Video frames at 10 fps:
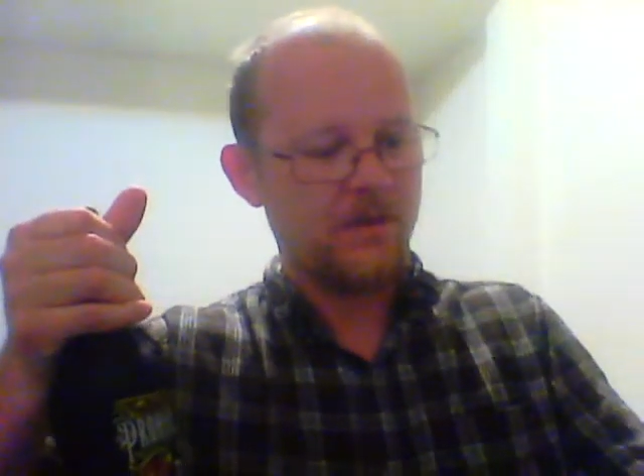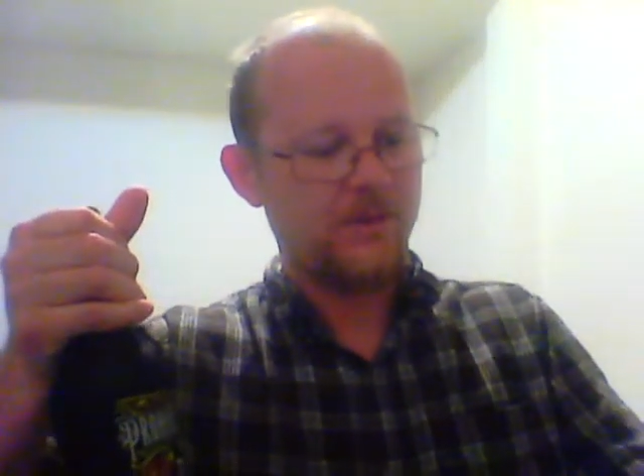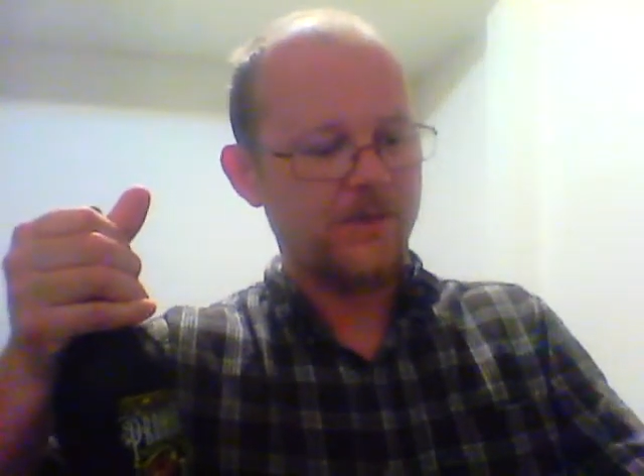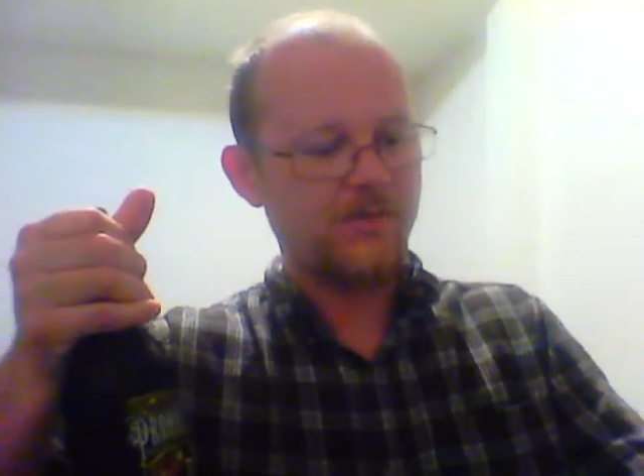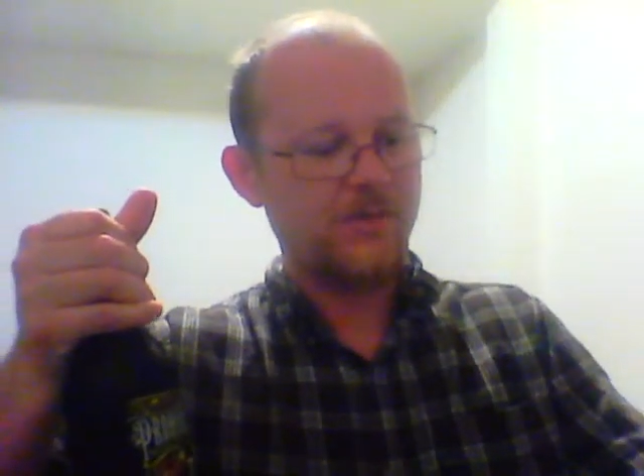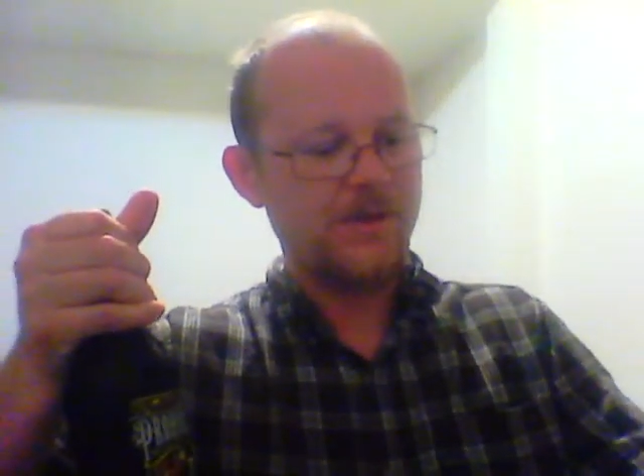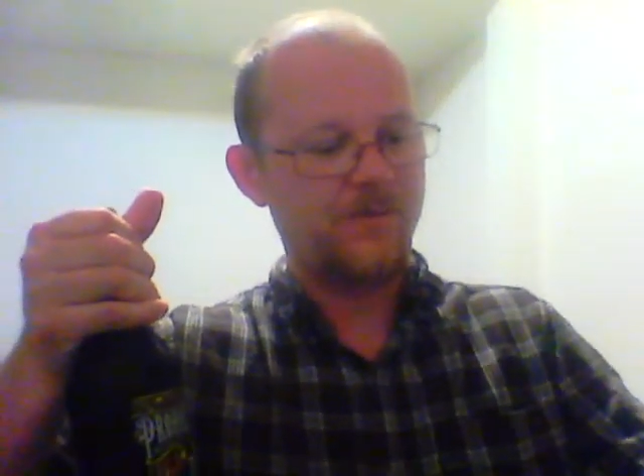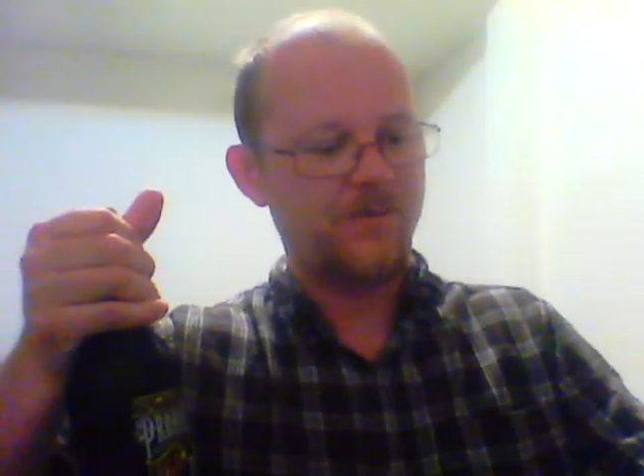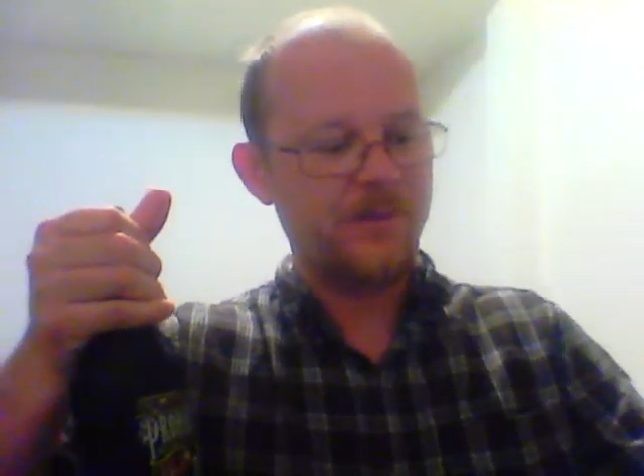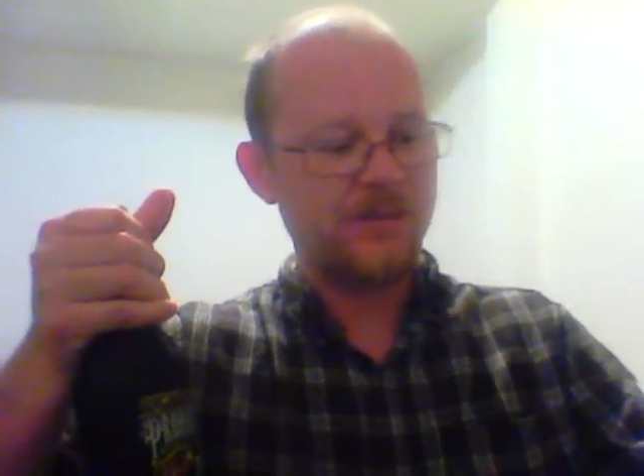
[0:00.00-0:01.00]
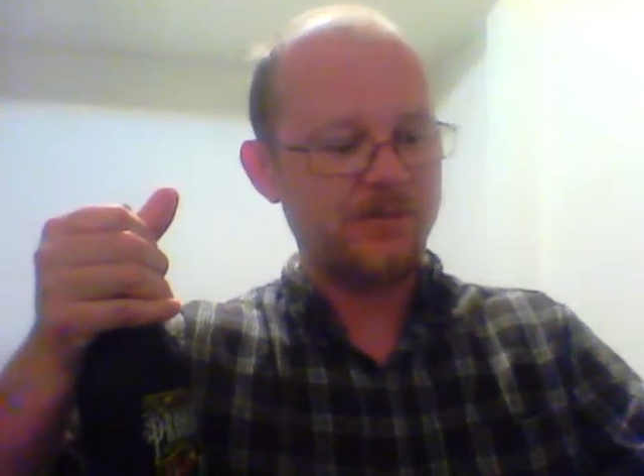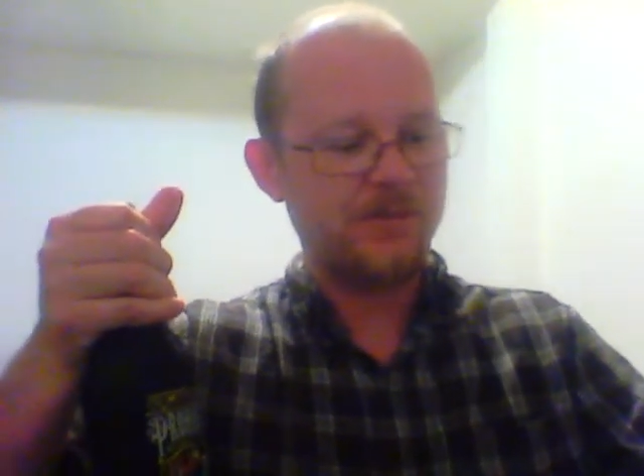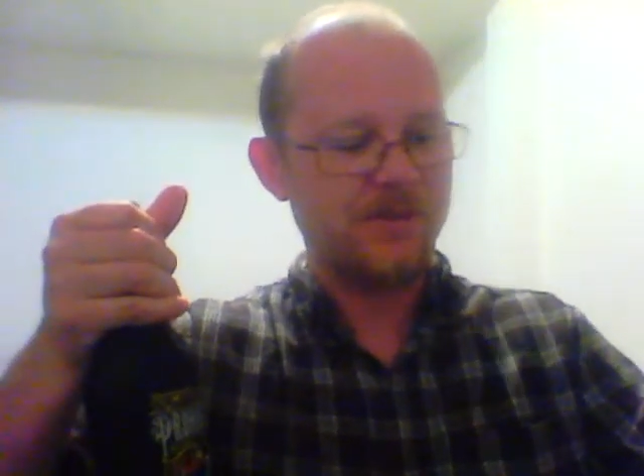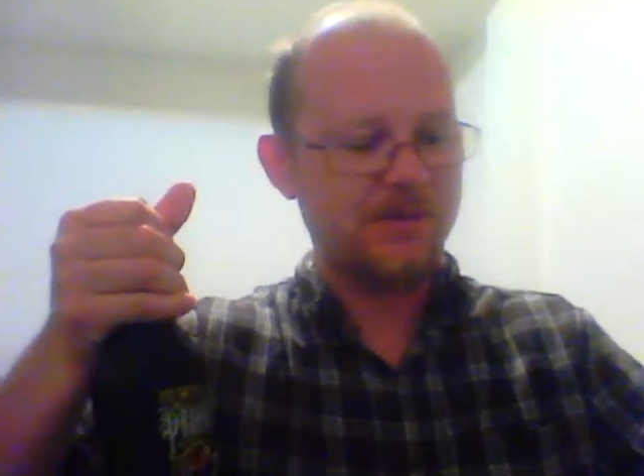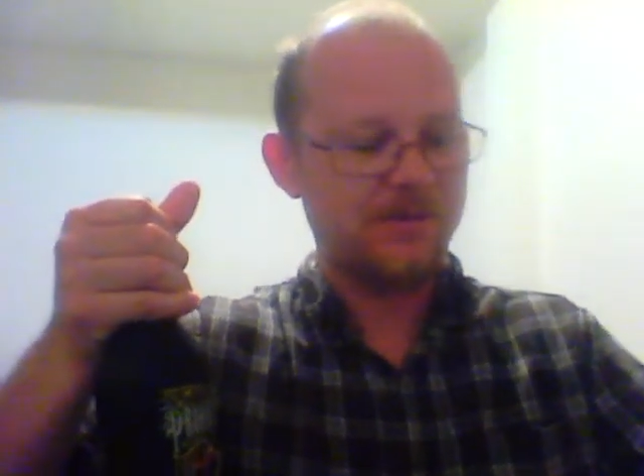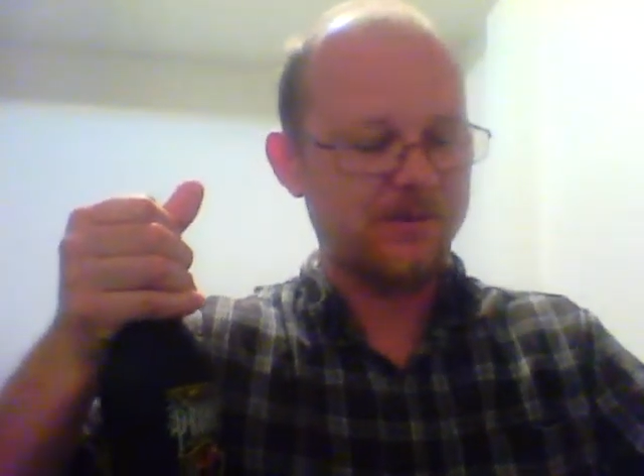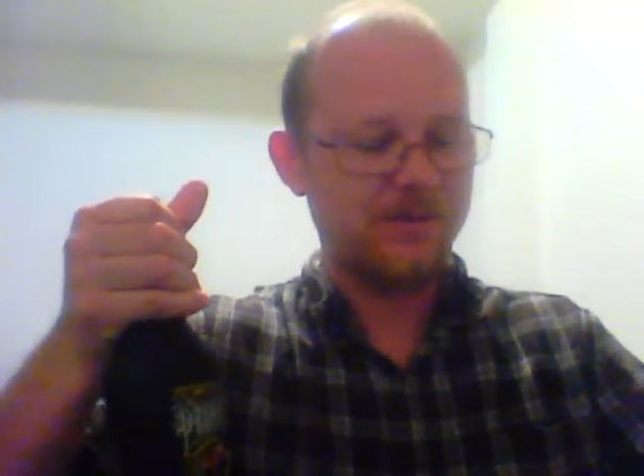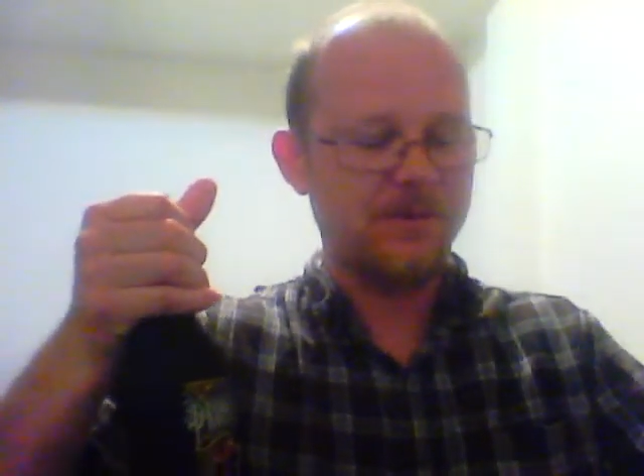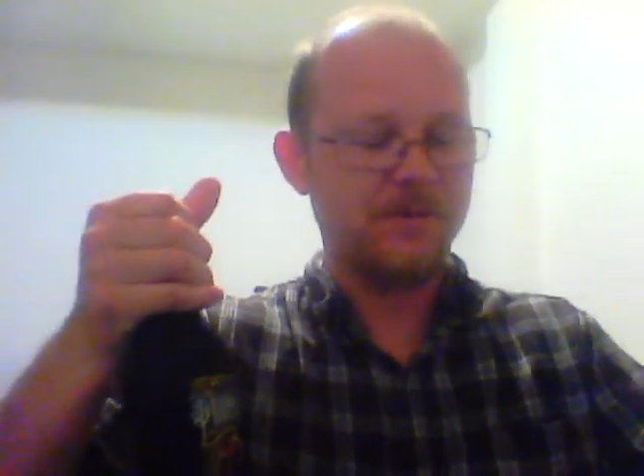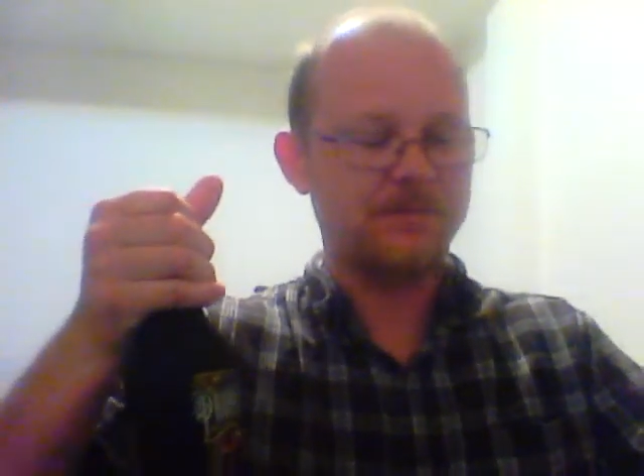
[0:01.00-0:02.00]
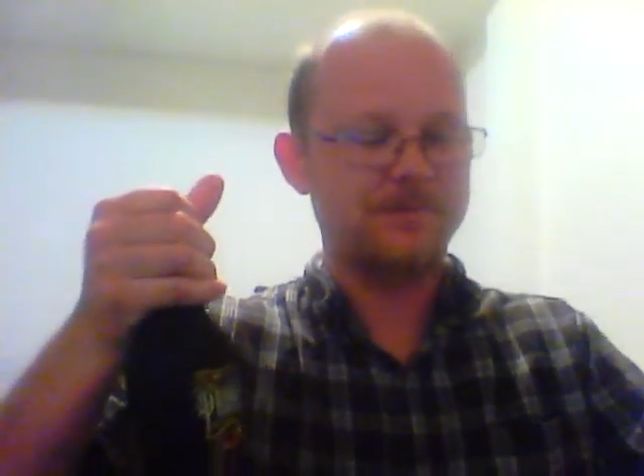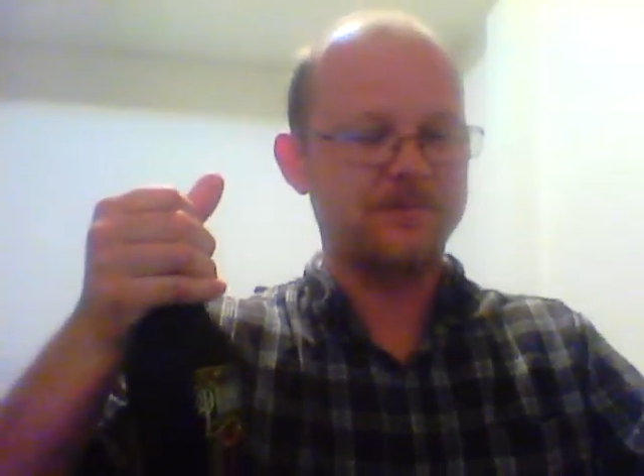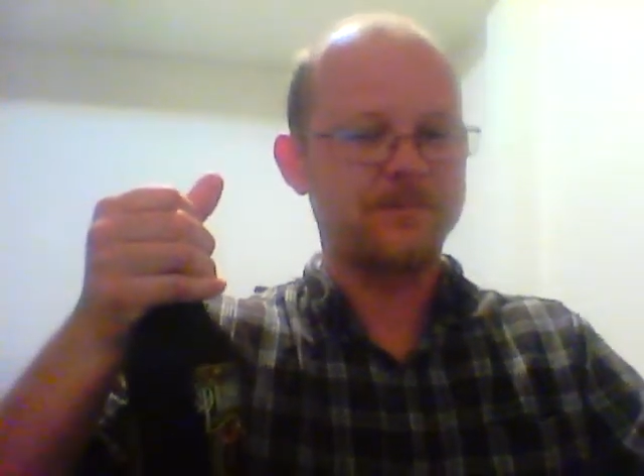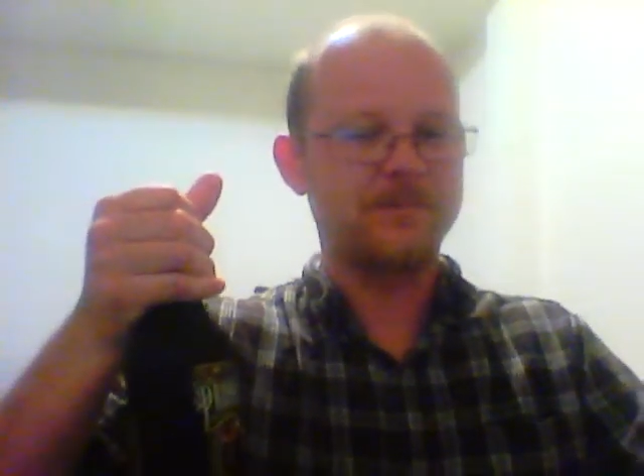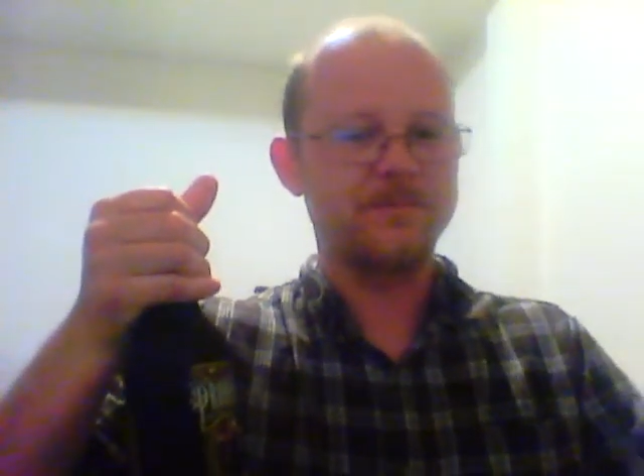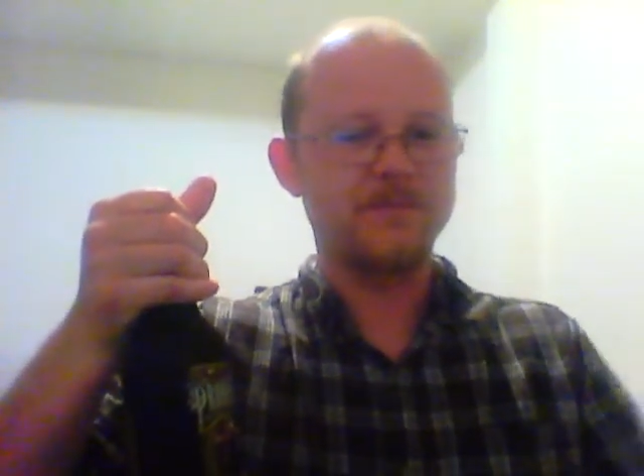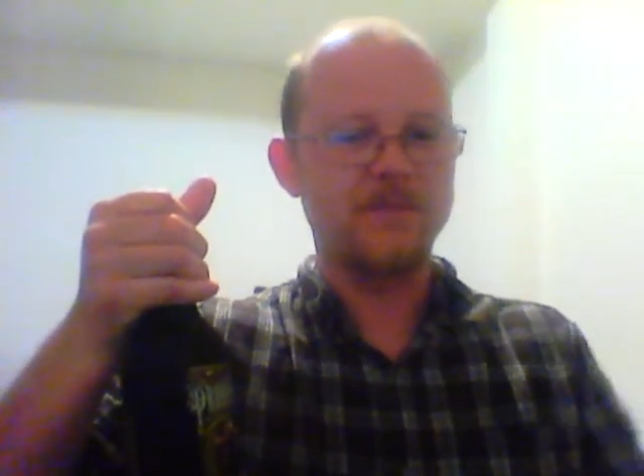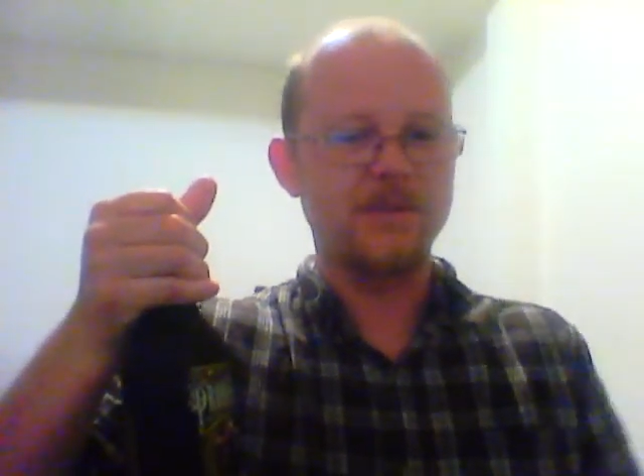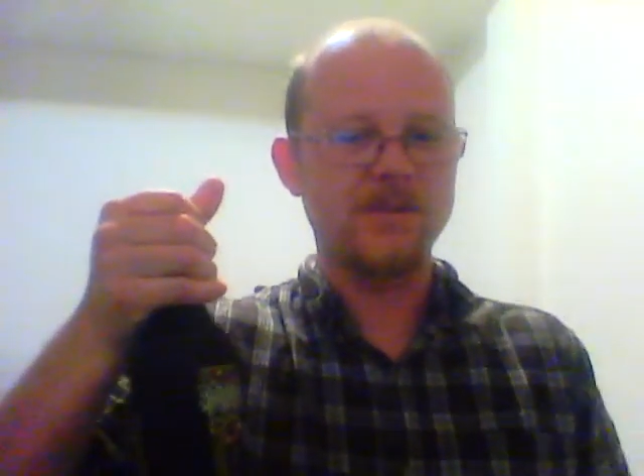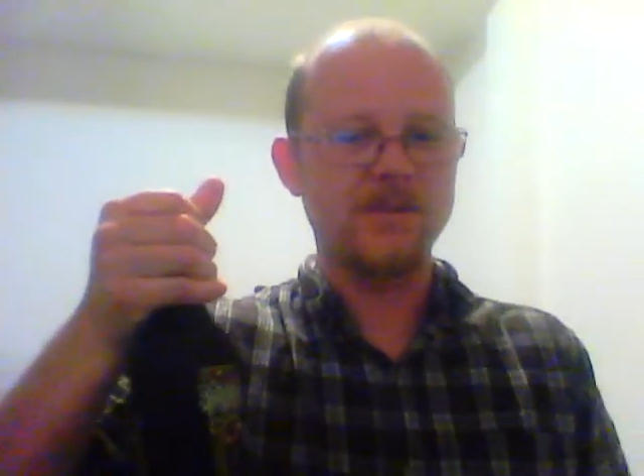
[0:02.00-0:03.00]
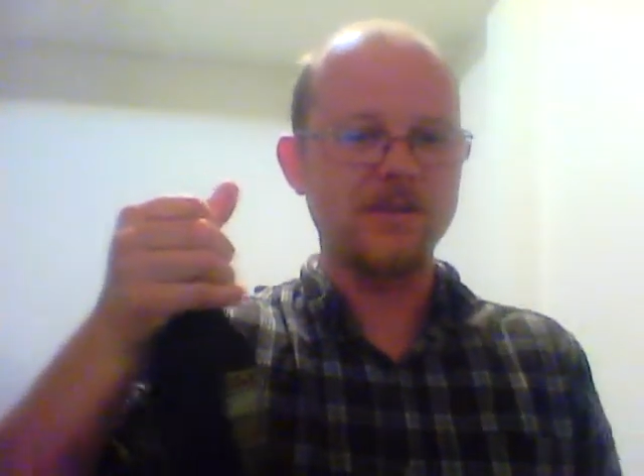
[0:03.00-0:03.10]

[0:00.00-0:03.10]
recipe off Beersmith, one of them. Is